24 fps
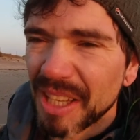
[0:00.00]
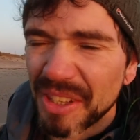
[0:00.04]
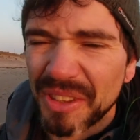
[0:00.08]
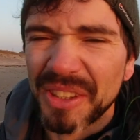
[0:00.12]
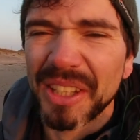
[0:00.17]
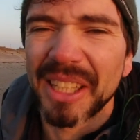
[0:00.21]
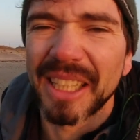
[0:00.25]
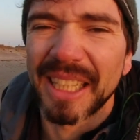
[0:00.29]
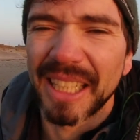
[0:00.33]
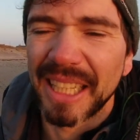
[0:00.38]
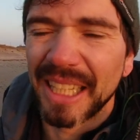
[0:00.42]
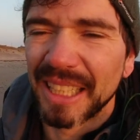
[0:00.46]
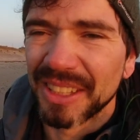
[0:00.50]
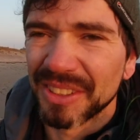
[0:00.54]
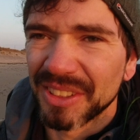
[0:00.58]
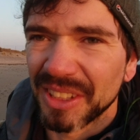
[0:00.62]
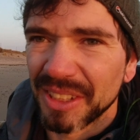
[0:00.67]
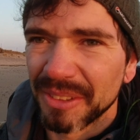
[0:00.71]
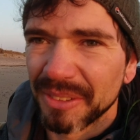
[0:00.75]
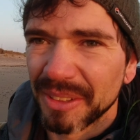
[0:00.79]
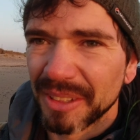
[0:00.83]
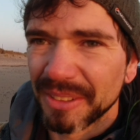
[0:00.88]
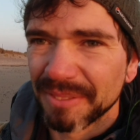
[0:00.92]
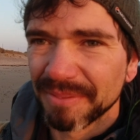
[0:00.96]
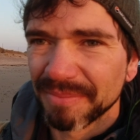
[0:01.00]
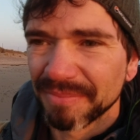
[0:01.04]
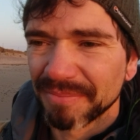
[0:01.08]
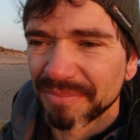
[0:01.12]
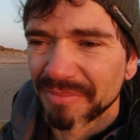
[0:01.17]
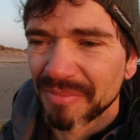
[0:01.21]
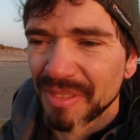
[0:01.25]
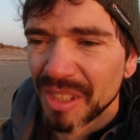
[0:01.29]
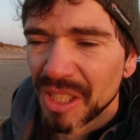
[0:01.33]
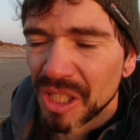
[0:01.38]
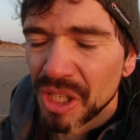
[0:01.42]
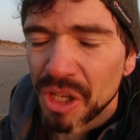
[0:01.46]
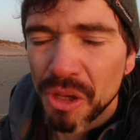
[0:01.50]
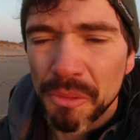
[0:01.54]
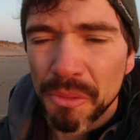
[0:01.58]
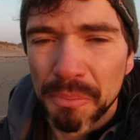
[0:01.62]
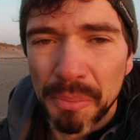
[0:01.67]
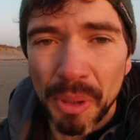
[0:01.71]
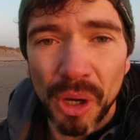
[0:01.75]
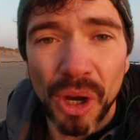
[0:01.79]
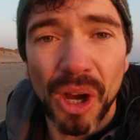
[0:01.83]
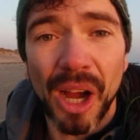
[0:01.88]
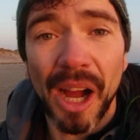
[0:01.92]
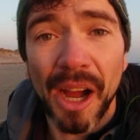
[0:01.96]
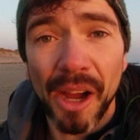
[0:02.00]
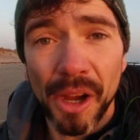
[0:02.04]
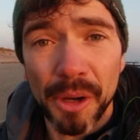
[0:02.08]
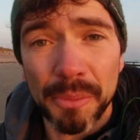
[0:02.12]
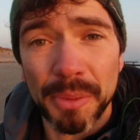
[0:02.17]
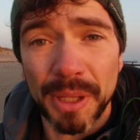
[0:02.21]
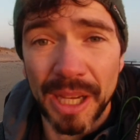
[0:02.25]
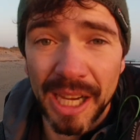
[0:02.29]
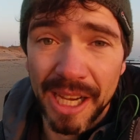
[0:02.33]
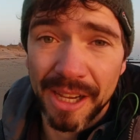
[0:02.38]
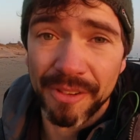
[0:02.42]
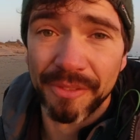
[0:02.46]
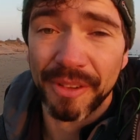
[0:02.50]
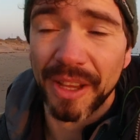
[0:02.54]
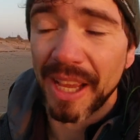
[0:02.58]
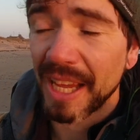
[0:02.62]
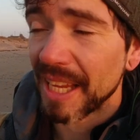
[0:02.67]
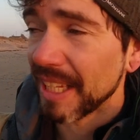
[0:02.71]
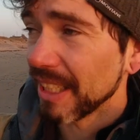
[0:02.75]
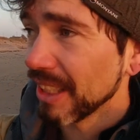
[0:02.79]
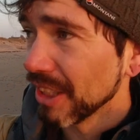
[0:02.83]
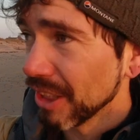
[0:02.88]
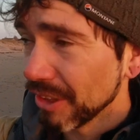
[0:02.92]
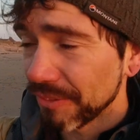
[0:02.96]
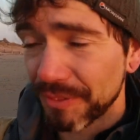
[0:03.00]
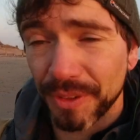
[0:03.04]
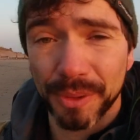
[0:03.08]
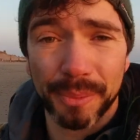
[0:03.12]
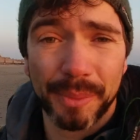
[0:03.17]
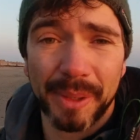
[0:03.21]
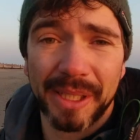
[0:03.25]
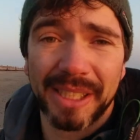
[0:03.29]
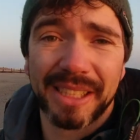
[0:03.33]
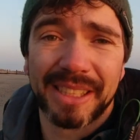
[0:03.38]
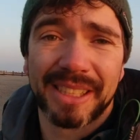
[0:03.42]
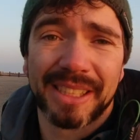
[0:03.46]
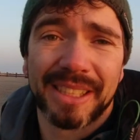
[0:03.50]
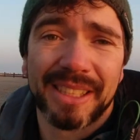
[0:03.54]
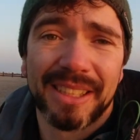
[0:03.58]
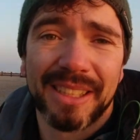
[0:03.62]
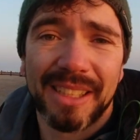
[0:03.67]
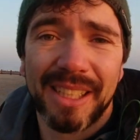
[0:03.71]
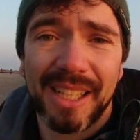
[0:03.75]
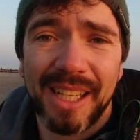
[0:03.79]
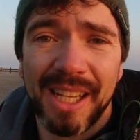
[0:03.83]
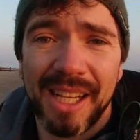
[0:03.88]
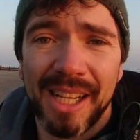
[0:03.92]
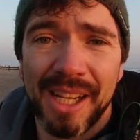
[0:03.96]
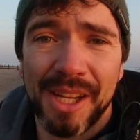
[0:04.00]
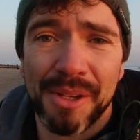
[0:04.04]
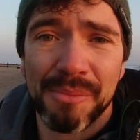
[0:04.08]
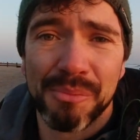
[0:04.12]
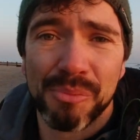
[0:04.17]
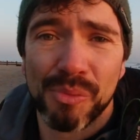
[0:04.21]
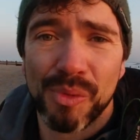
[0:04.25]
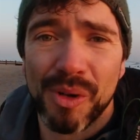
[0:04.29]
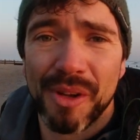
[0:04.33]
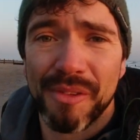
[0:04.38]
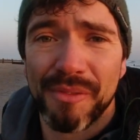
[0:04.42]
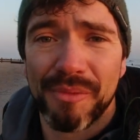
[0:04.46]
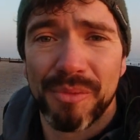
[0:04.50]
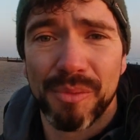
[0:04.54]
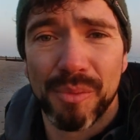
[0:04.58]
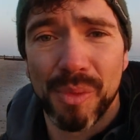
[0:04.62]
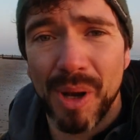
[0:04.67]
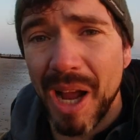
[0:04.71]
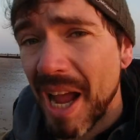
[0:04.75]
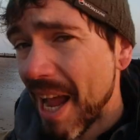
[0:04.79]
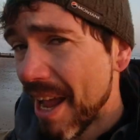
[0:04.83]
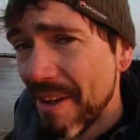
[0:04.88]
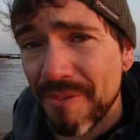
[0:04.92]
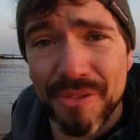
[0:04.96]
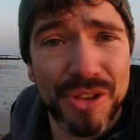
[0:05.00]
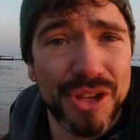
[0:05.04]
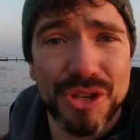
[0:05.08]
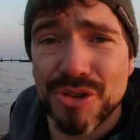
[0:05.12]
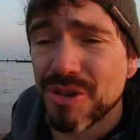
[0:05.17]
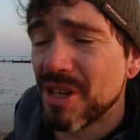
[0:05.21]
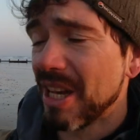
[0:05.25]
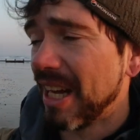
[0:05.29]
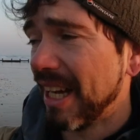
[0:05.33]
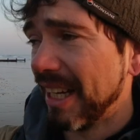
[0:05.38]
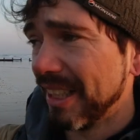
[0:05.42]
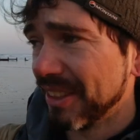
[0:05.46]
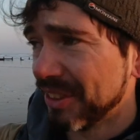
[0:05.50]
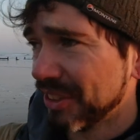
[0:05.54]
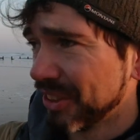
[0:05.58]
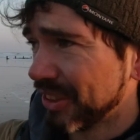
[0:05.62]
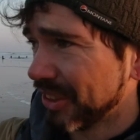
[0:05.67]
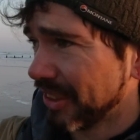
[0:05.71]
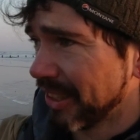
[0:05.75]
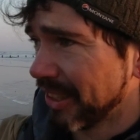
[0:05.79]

I think it has anyway. But I hope you have a lovely week with whatever you guys are